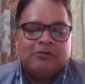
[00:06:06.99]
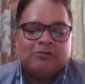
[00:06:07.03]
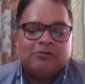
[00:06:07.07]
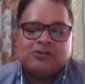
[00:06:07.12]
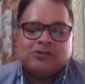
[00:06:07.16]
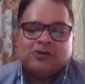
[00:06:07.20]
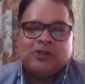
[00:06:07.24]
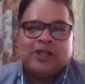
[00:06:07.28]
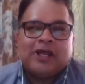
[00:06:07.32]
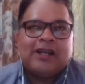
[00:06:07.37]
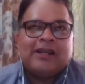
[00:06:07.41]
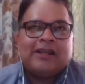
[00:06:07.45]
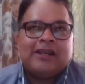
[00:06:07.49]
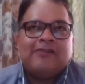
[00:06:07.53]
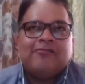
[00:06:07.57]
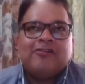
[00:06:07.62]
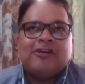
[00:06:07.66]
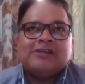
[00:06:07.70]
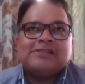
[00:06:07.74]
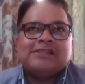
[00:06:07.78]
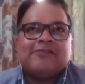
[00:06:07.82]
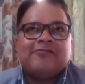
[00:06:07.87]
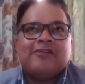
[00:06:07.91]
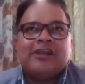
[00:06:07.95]
so that even a
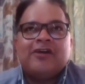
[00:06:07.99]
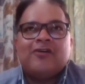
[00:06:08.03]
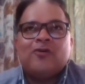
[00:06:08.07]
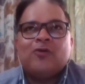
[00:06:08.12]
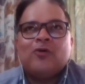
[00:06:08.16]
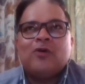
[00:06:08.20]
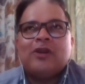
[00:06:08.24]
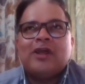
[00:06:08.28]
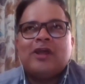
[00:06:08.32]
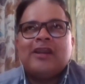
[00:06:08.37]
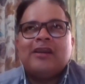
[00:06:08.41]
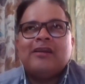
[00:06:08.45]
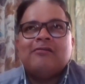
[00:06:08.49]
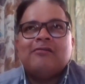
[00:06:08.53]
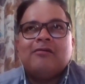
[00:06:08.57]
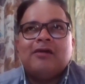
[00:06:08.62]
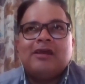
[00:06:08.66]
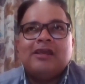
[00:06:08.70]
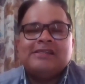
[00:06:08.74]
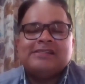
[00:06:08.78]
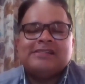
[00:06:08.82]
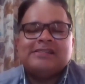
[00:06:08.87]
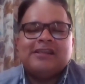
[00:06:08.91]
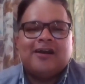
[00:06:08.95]
7-year-old can
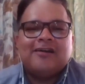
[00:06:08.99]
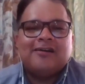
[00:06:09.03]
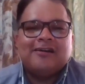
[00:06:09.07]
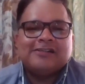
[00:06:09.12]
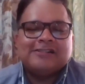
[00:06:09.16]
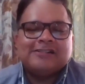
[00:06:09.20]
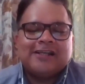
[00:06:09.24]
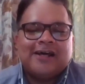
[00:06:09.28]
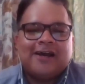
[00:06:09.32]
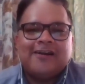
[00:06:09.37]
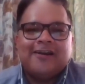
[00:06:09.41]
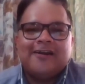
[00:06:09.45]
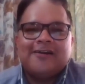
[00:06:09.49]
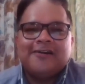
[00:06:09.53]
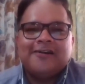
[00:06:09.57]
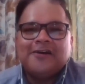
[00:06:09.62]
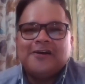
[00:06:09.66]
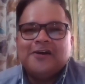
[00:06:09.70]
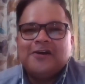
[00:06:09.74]
easily understand it.